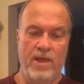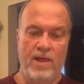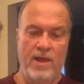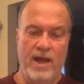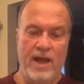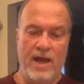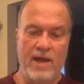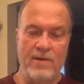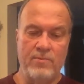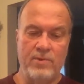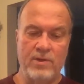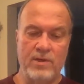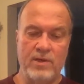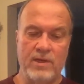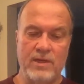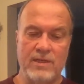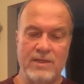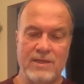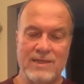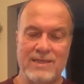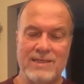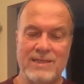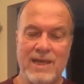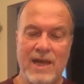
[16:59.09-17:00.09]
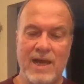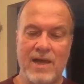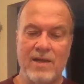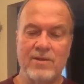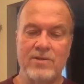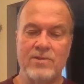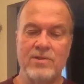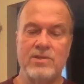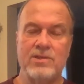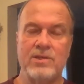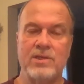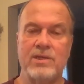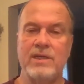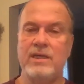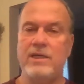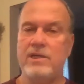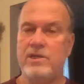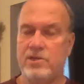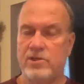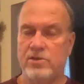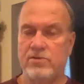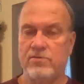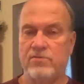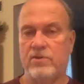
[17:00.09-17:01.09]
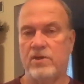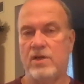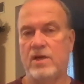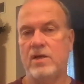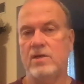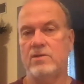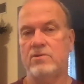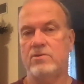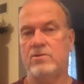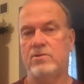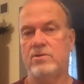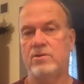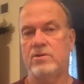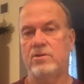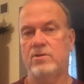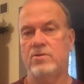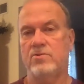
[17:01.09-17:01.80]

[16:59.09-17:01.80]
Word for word: I would like to challenge each of us